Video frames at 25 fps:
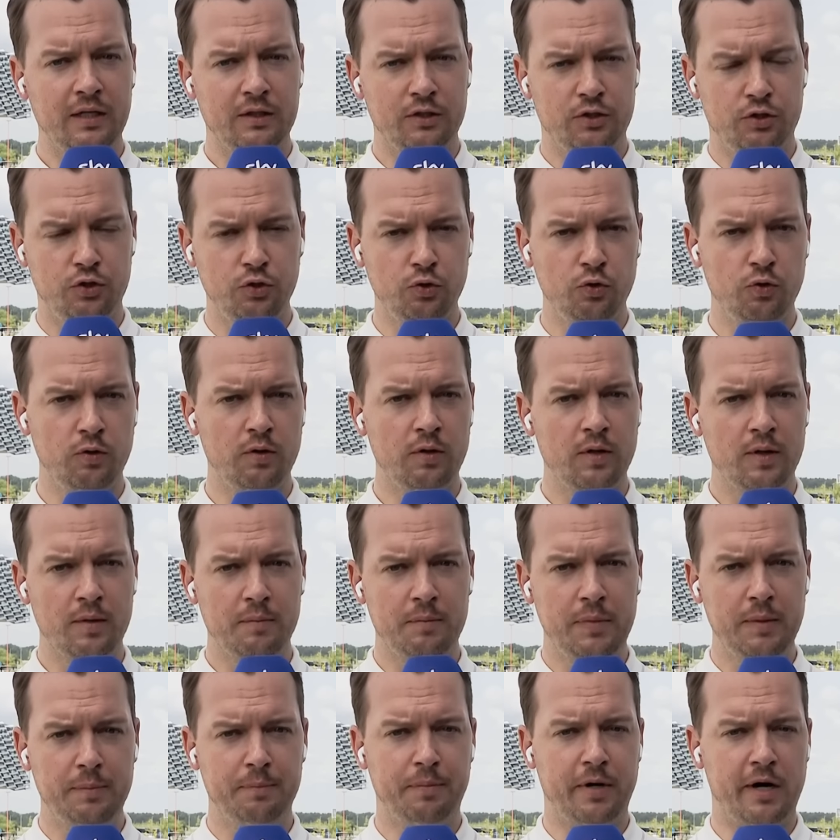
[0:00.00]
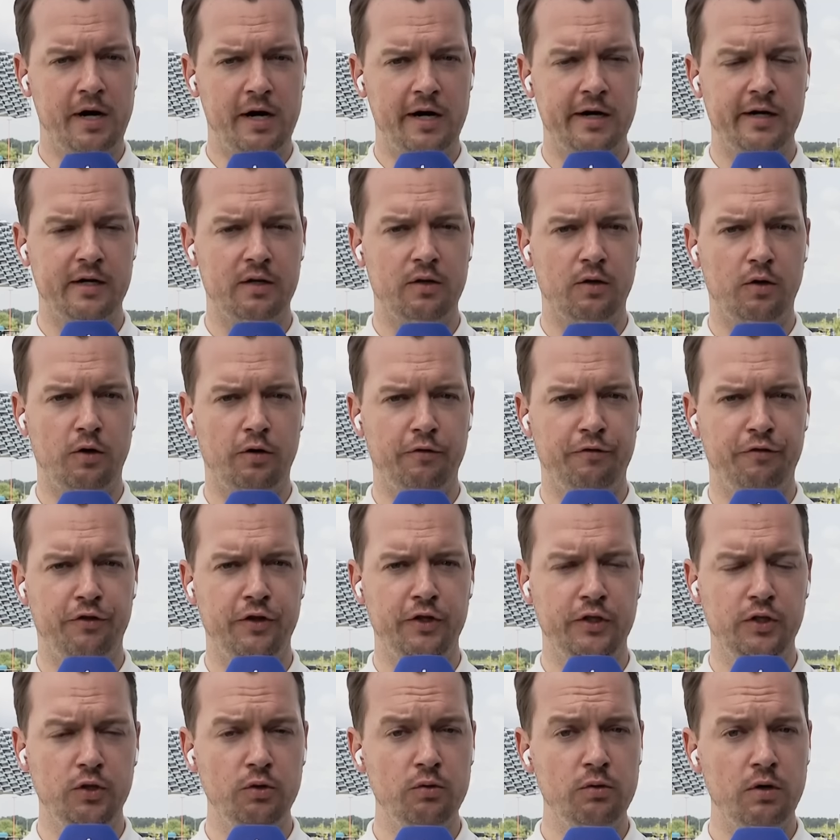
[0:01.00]
to be part of the
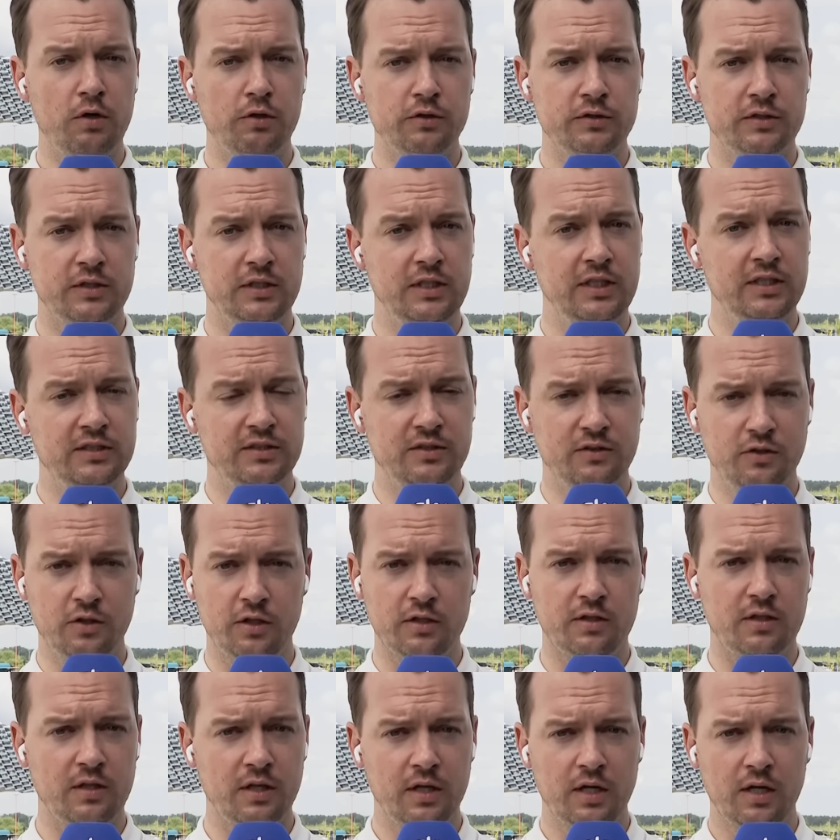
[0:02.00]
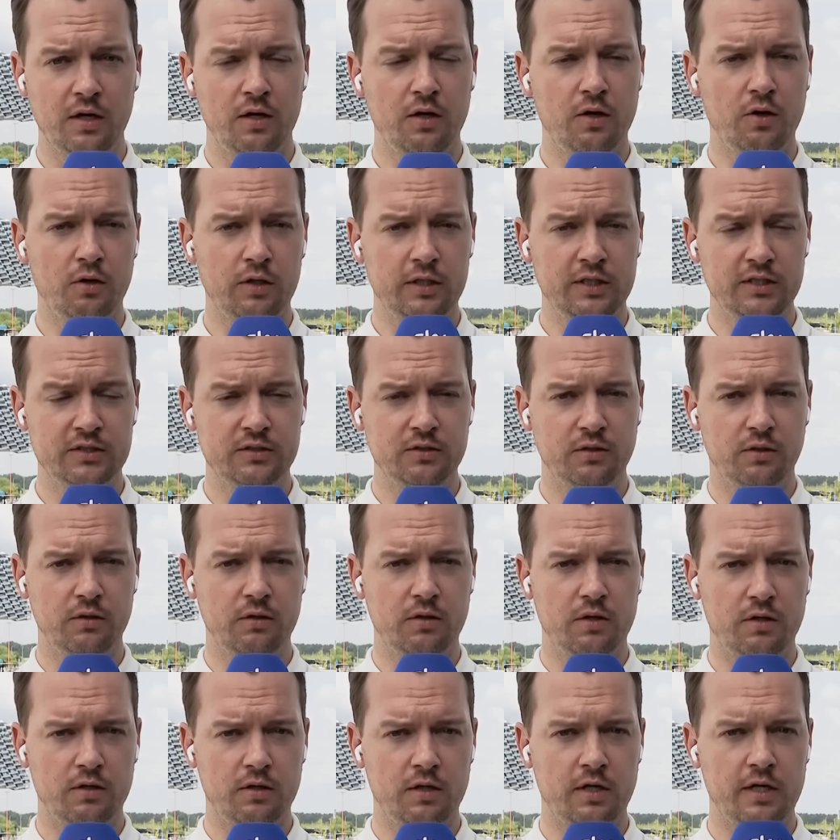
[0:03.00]
Euros. He's not. he's no
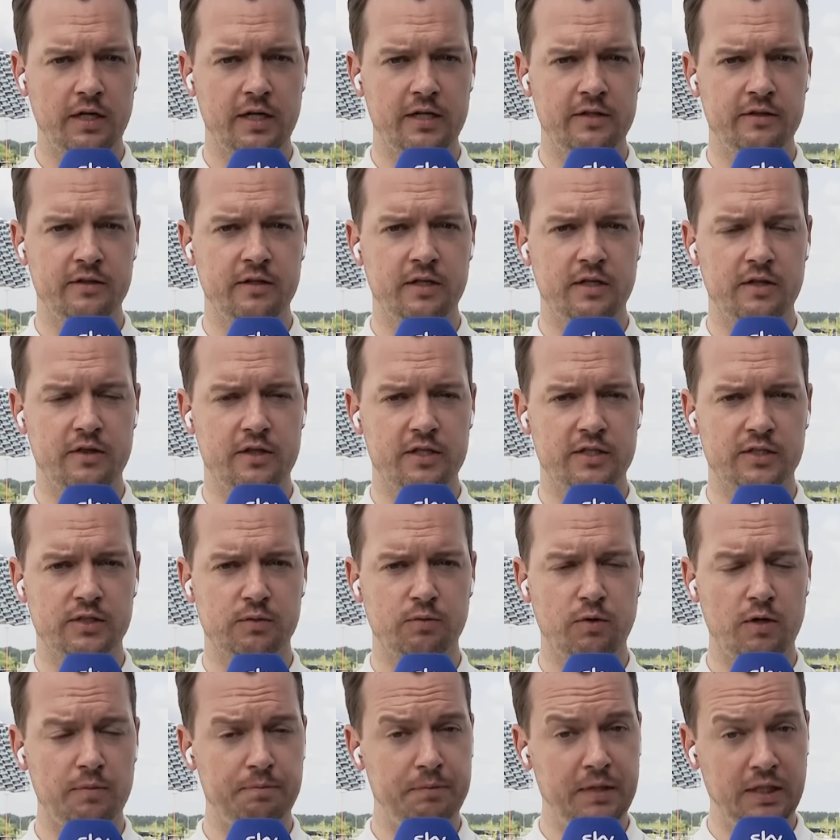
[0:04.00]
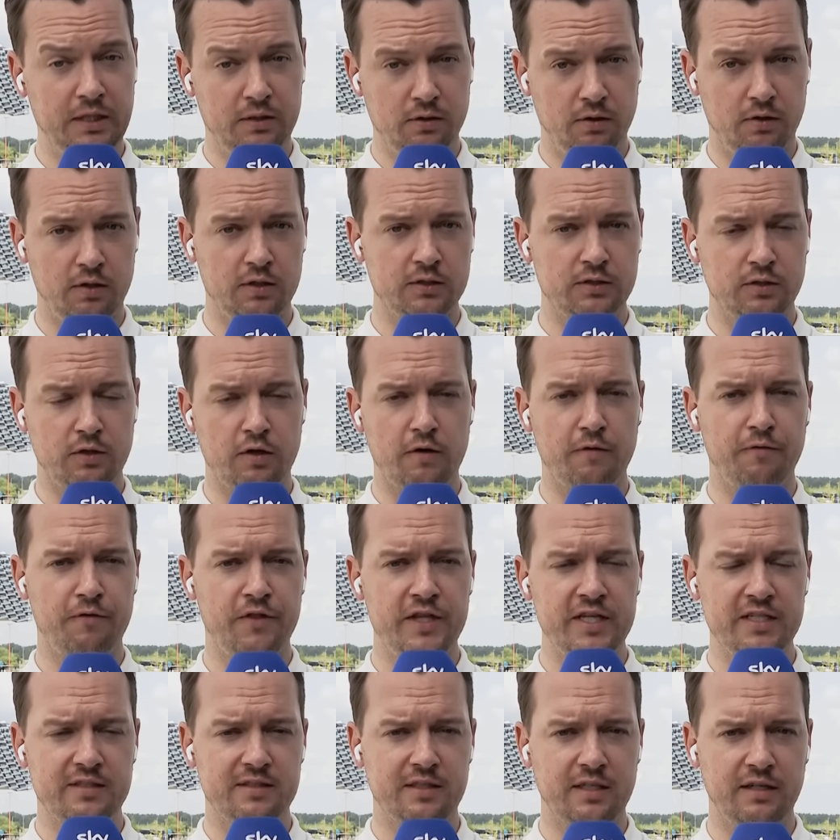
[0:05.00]
longer in the squad because of
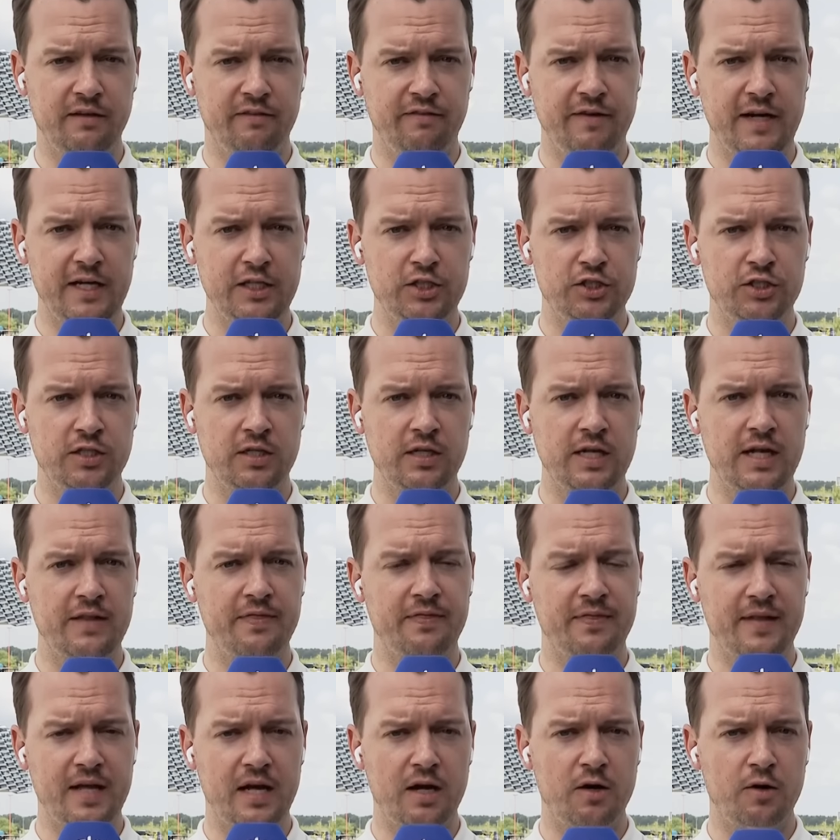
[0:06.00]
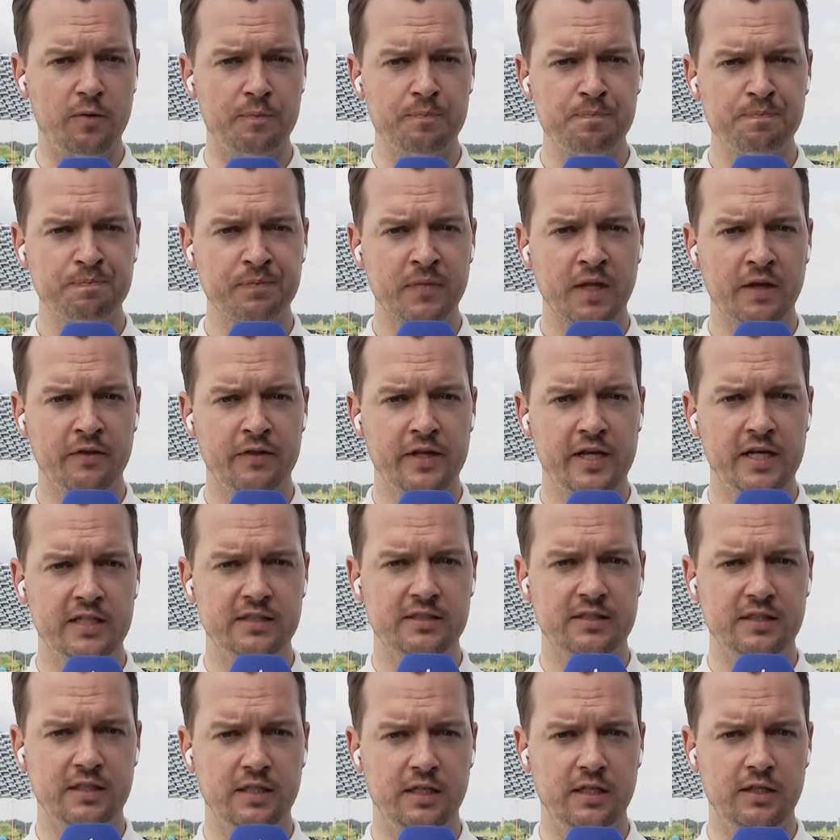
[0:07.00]
this infection, and now.
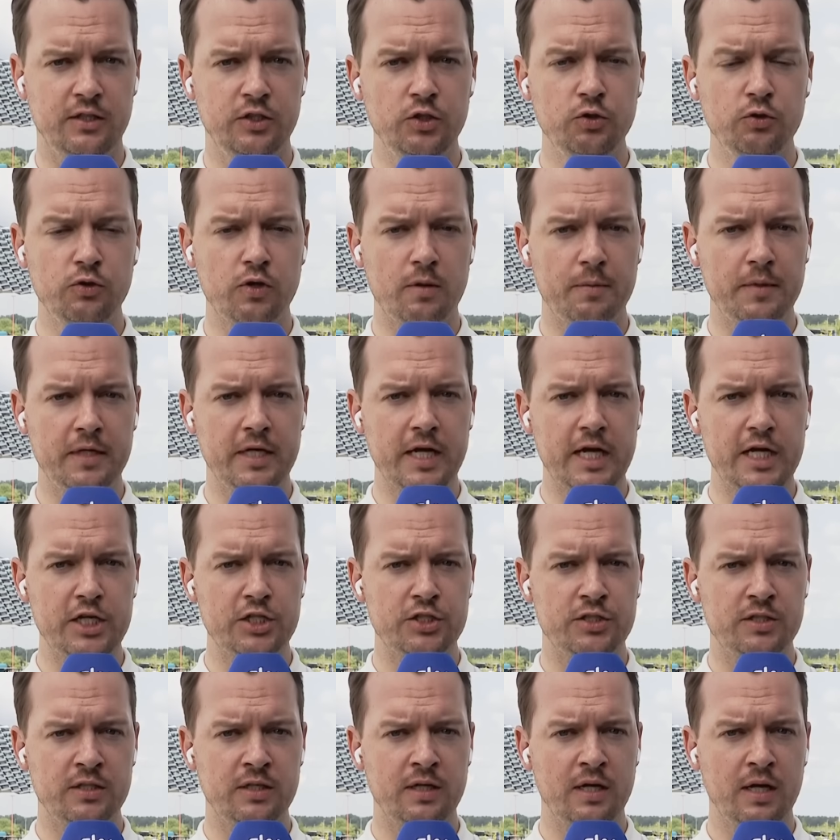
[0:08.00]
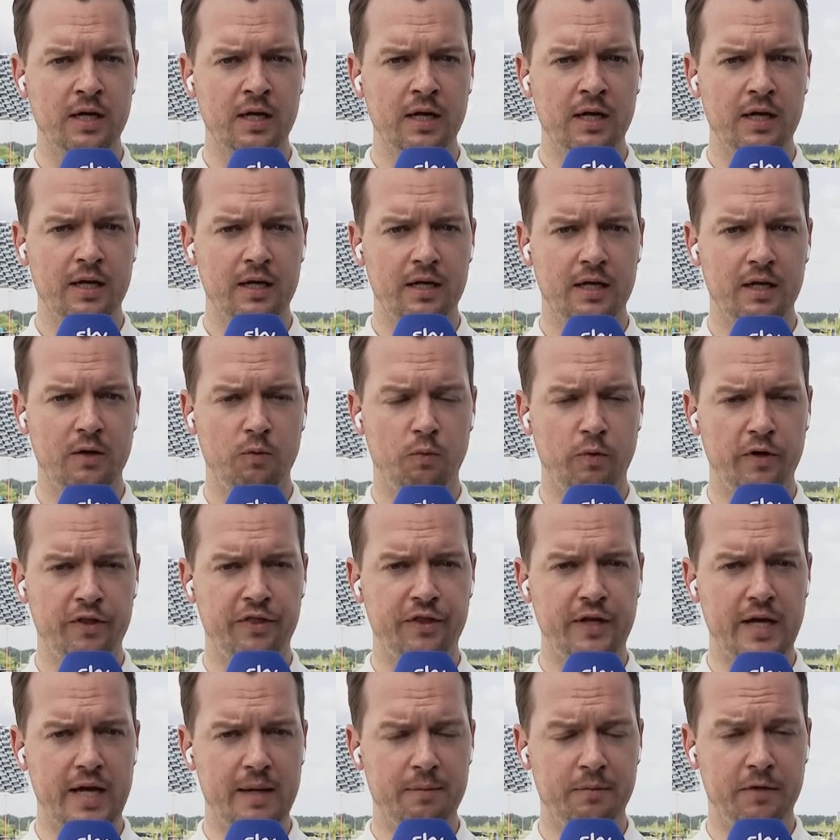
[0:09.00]
There's a new nomination uh,
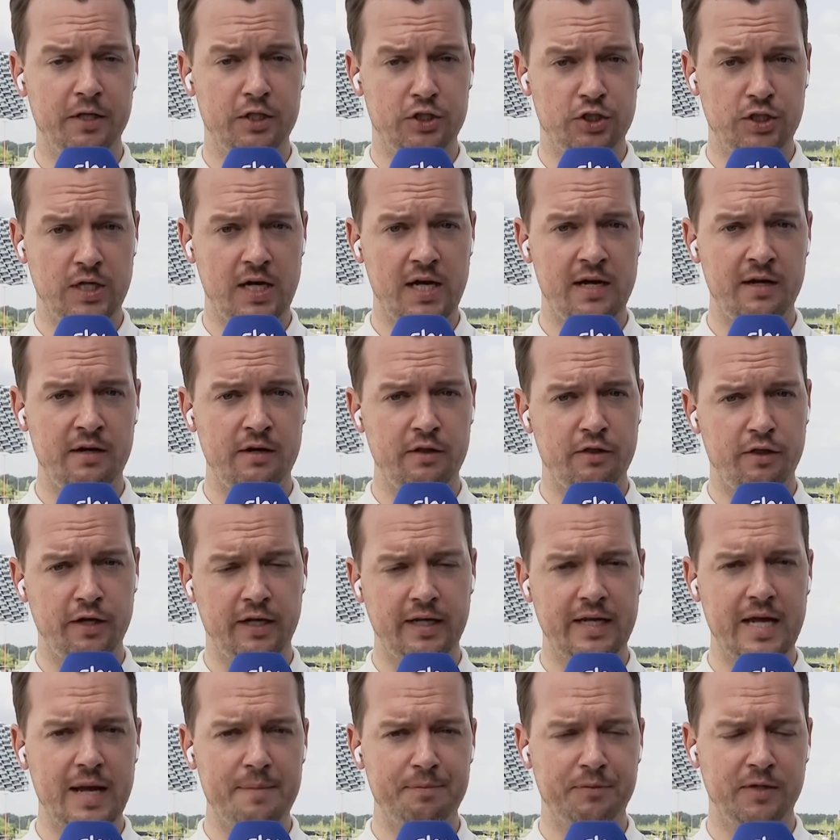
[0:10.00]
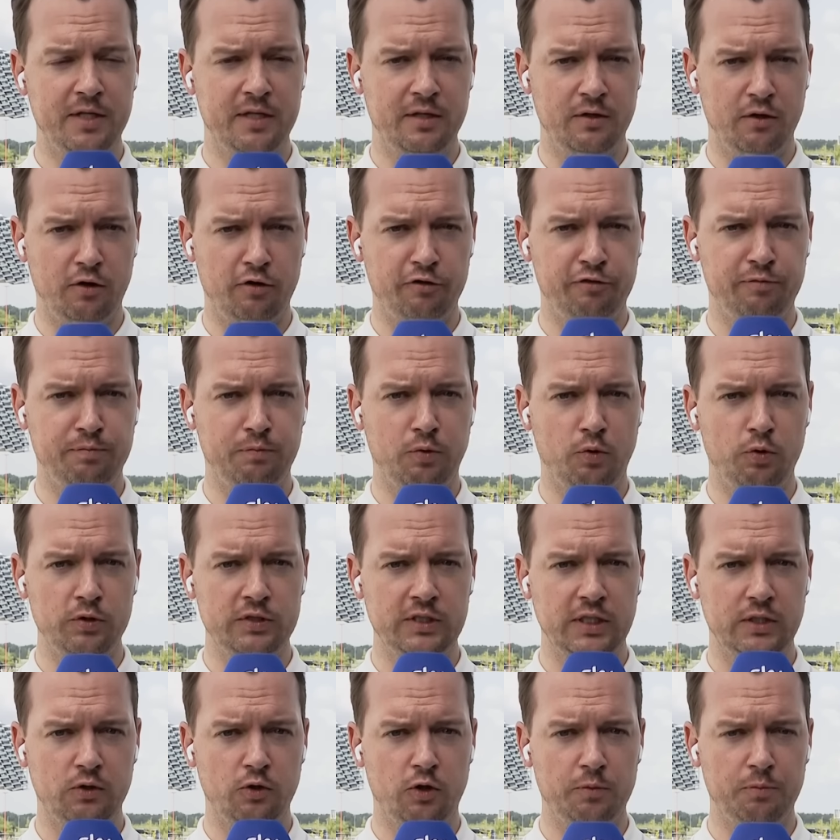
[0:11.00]
with Emre Can, the captain of
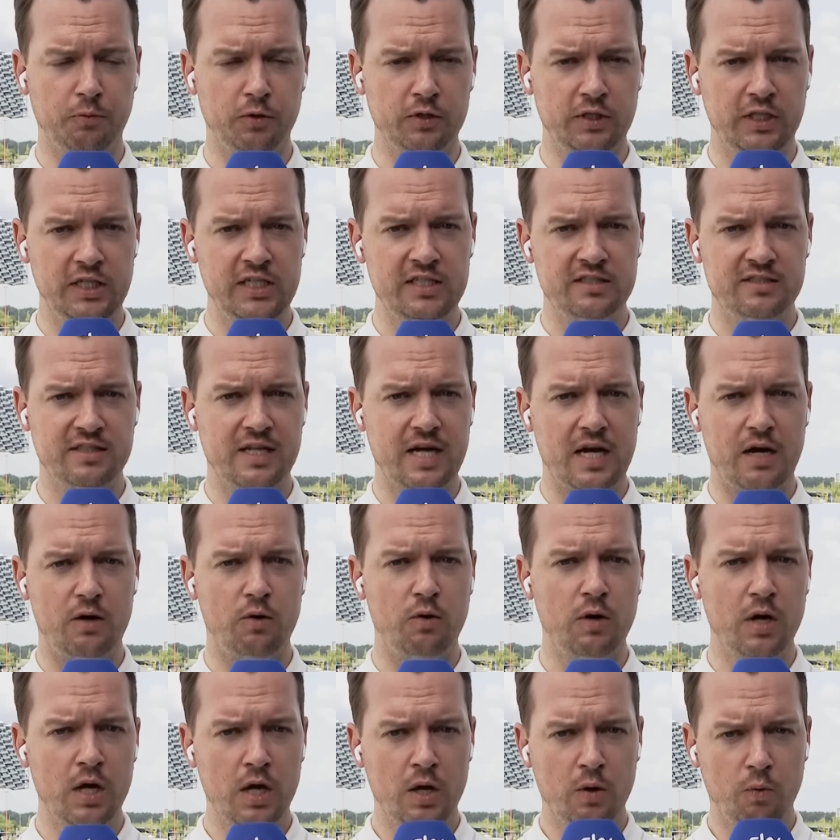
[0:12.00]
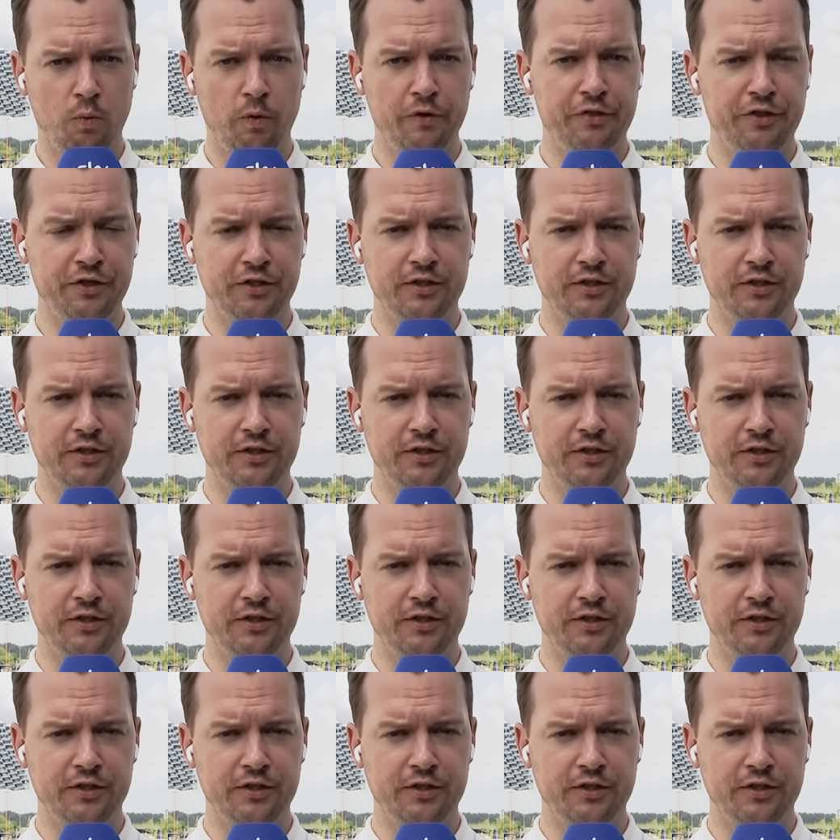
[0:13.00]
Borussia Dortmund. He's now with the